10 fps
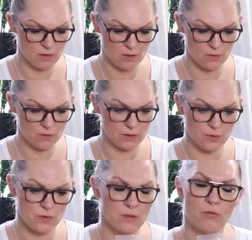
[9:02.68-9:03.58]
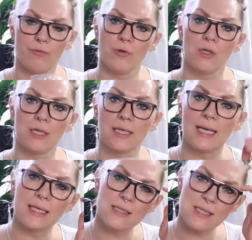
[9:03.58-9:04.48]
know, use it for
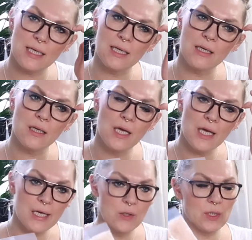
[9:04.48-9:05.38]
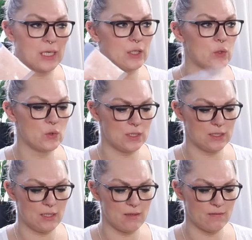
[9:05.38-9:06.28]
cleansing. You can use
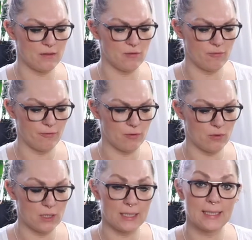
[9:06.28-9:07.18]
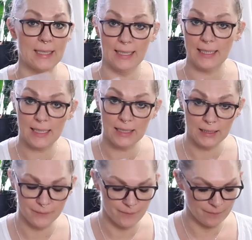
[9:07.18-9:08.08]
it even for
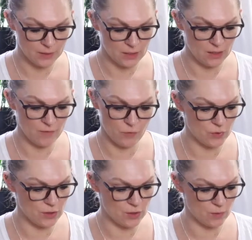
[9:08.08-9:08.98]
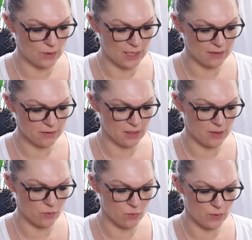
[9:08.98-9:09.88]
cleaning. If you didn't know that,
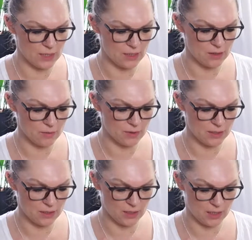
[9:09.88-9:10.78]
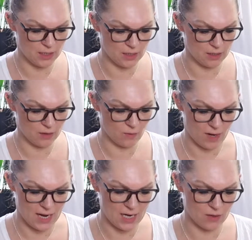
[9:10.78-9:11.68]
really,
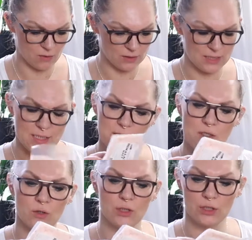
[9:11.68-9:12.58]
wow, this is so